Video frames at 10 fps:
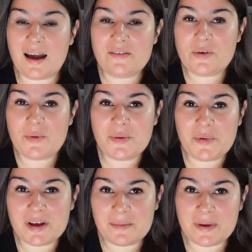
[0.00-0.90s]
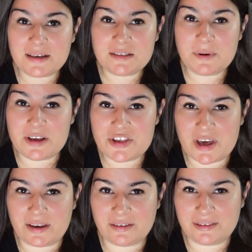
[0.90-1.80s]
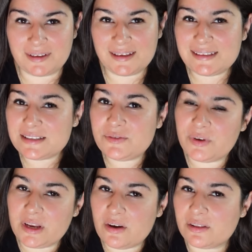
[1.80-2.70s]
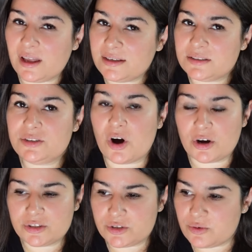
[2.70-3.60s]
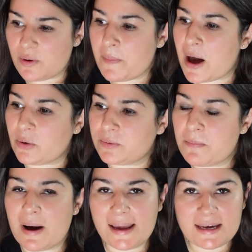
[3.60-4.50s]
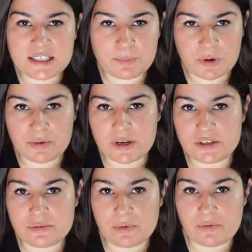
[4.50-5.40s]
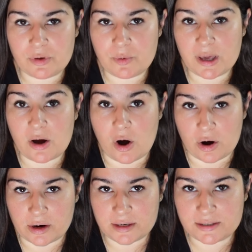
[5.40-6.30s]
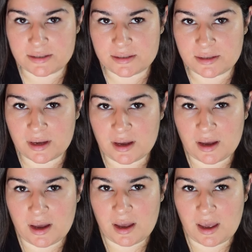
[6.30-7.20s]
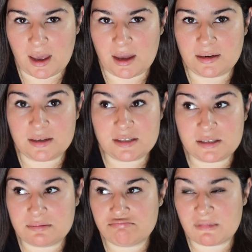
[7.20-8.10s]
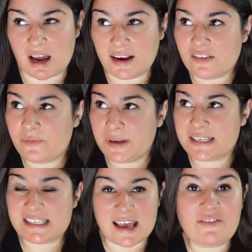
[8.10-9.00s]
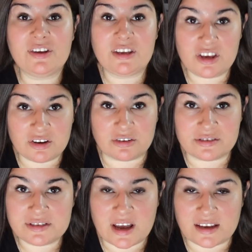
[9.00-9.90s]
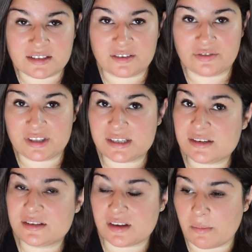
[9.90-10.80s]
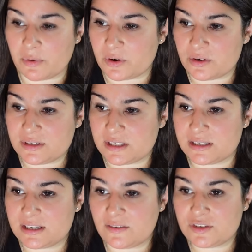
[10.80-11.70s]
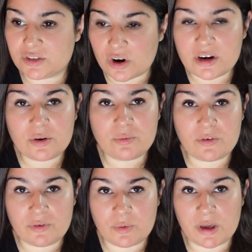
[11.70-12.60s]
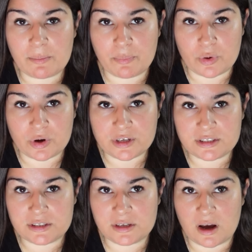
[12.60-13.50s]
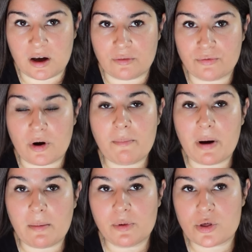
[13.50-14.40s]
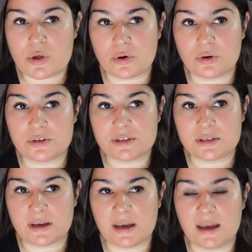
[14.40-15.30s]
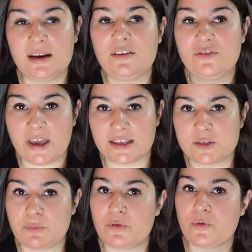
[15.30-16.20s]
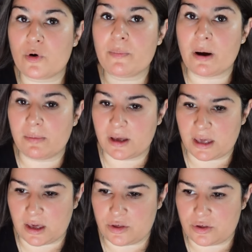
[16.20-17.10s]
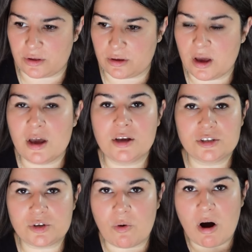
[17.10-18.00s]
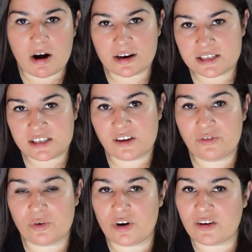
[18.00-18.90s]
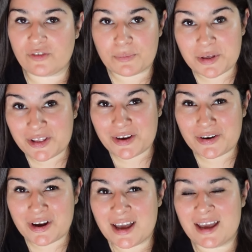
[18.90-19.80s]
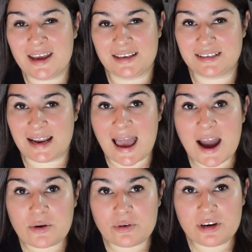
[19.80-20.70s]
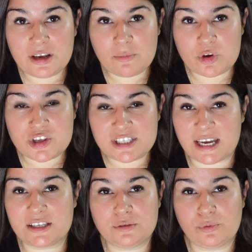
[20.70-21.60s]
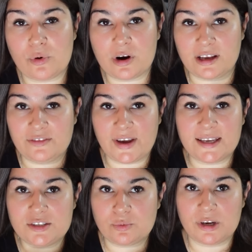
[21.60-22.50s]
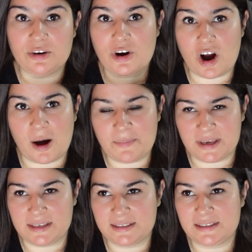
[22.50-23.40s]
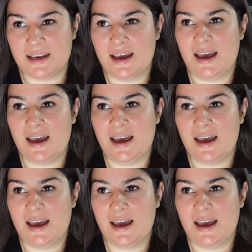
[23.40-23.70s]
Hi everyone, welcome back to my channel. In this video, I'd like to talk to you about my experience reviewing ARCs. And it's kind of been 7 years as of this summer since I've started reviewing books from publishers in advance before publication. So ARCs, if you're not familiar, is an acronym which stands for Advanced Reader Copies.